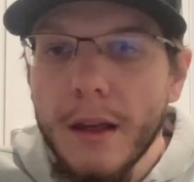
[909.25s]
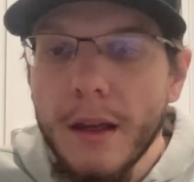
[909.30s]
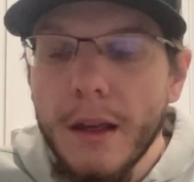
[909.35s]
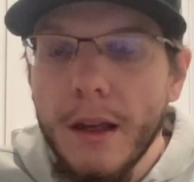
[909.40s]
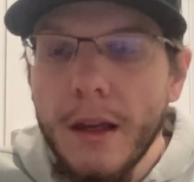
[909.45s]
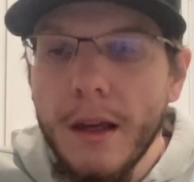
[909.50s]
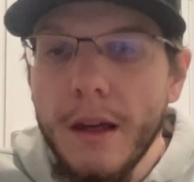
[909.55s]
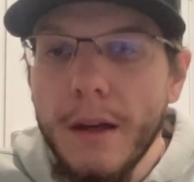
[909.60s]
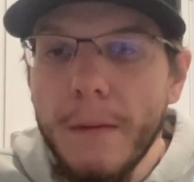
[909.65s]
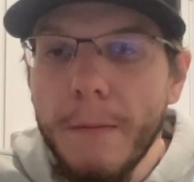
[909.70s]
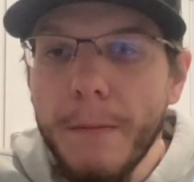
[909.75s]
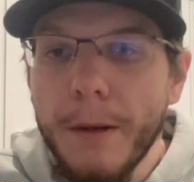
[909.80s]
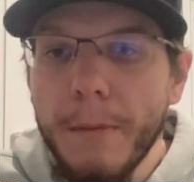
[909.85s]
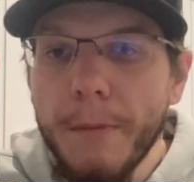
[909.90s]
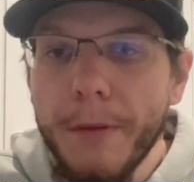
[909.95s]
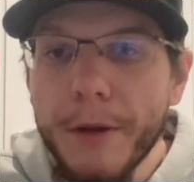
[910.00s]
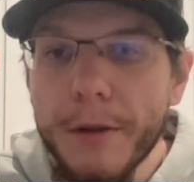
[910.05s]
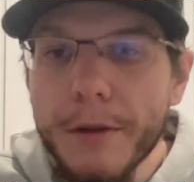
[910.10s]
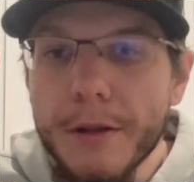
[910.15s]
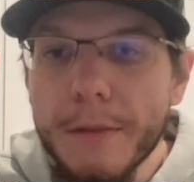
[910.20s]
and
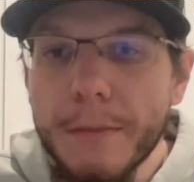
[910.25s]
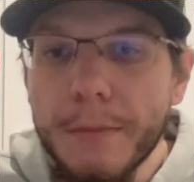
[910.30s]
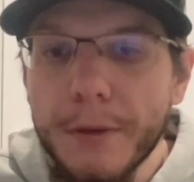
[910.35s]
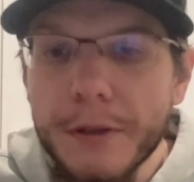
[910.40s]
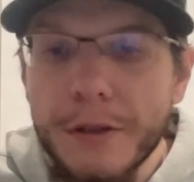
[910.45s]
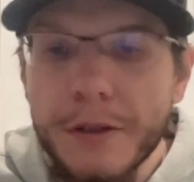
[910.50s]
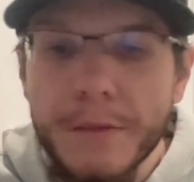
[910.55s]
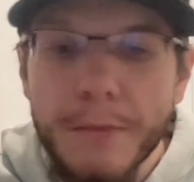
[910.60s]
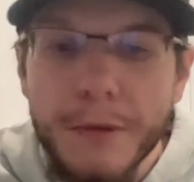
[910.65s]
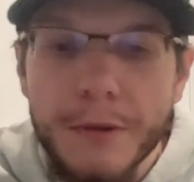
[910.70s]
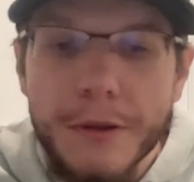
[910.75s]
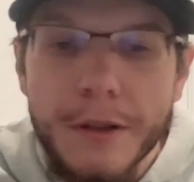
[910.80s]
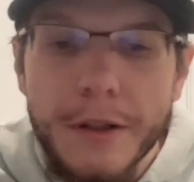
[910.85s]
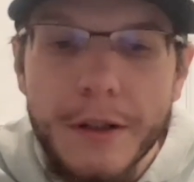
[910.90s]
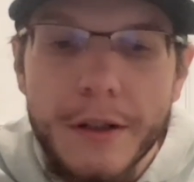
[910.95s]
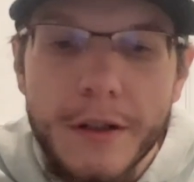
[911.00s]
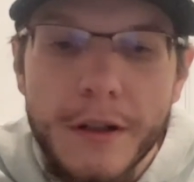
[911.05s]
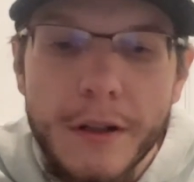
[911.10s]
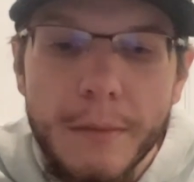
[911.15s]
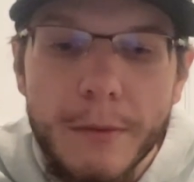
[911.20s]
bump those completion
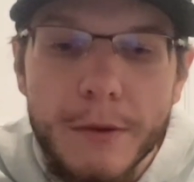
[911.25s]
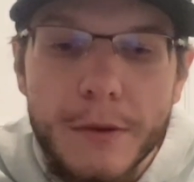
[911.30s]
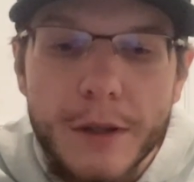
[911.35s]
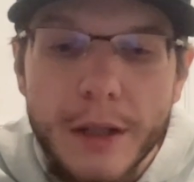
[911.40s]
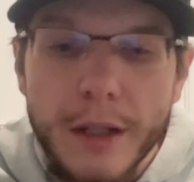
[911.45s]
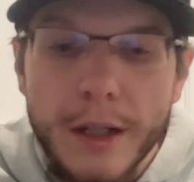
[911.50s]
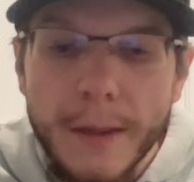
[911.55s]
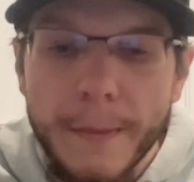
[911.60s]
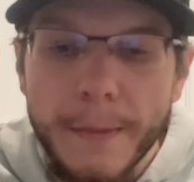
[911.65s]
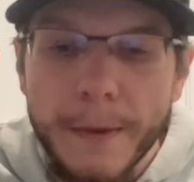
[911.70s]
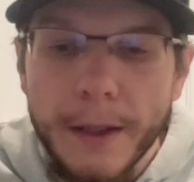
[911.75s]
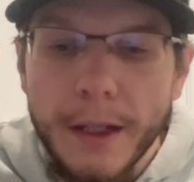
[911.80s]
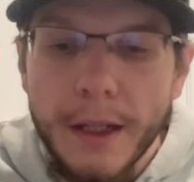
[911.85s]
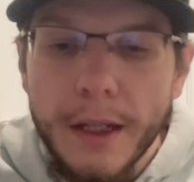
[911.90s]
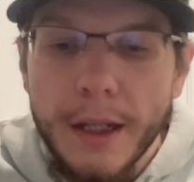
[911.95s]
percentage numbers up.